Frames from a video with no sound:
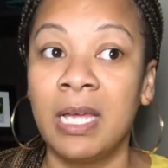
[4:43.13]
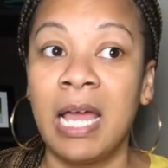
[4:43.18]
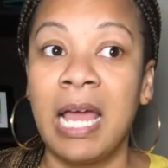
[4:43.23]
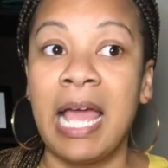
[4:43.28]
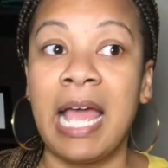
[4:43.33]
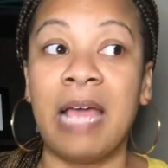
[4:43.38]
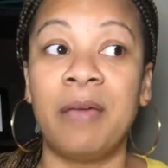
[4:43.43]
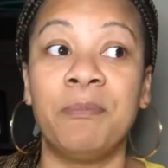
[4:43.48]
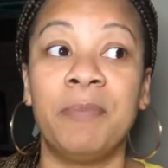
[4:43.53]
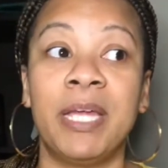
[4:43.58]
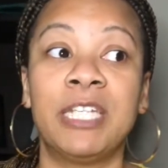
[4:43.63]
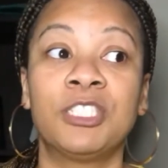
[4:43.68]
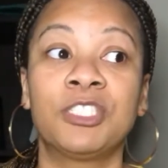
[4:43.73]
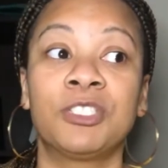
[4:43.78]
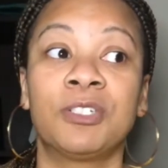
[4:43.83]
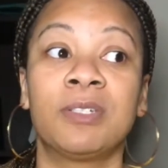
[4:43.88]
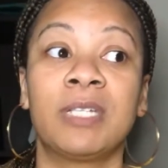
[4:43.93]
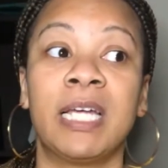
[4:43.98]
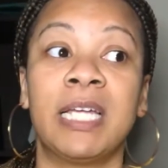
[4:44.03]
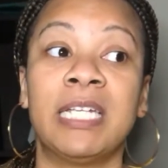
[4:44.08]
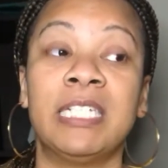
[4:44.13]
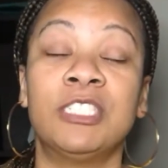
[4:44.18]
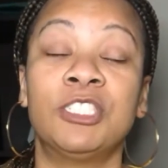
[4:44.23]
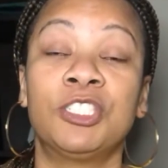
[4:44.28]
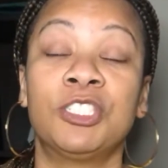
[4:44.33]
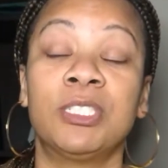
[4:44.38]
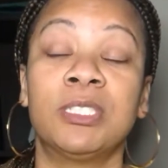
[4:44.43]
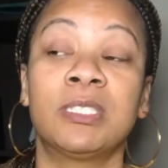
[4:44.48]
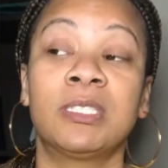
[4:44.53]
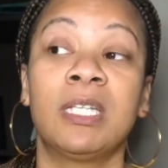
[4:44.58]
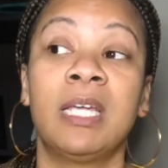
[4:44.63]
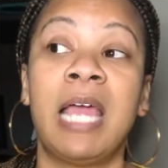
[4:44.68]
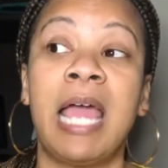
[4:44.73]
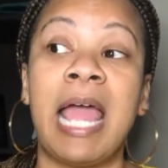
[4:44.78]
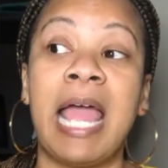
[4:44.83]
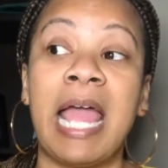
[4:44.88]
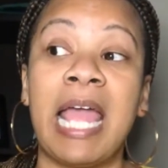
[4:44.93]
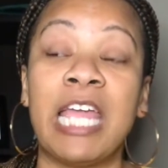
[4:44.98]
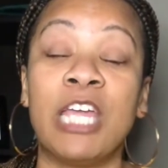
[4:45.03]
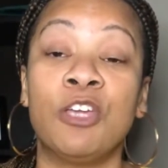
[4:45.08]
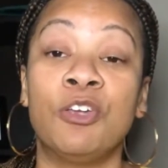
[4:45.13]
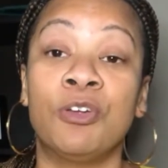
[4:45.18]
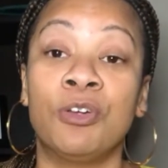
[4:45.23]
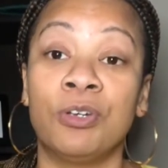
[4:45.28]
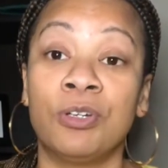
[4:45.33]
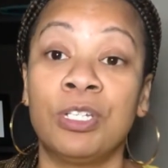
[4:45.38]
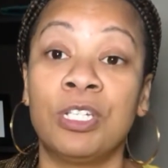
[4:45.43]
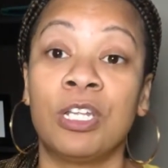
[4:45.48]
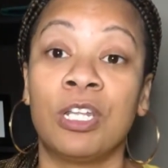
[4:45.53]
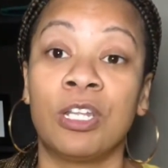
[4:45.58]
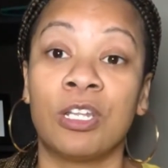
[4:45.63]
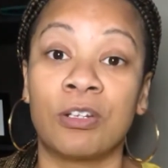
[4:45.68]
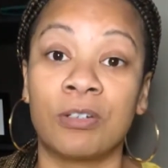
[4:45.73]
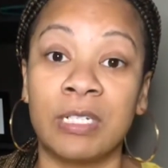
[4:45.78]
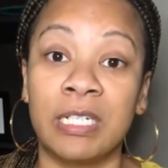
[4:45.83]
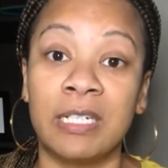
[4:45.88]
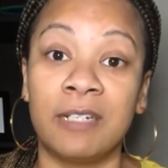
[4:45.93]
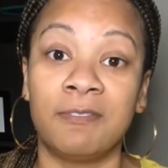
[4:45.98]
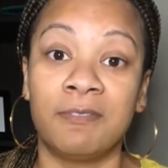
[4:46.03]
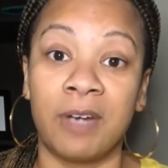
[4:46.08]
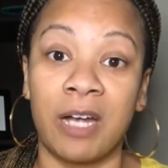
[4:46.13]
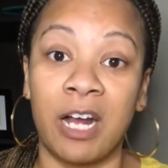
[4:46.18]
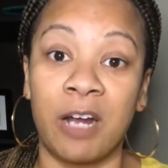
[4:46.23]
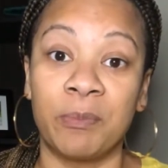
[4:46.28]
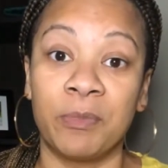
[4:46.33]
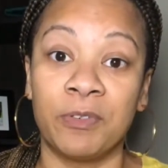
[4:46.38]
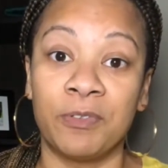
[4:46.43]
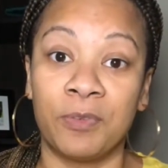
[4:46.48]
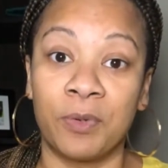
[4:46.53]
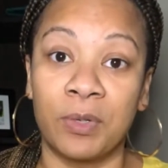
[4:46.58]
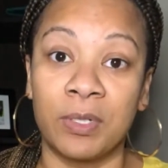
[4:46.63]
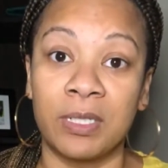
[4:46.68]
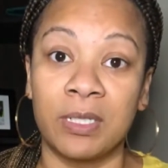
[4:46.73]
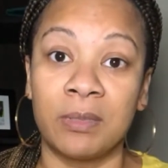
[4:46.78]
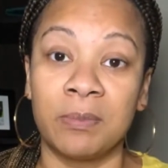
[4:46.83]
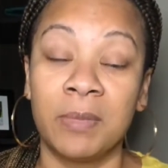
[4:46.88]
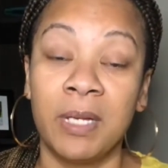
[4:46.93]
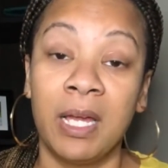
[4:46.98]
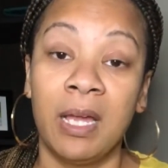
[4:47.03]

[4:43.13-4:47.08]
and make sure that it's just a good learning environment for them.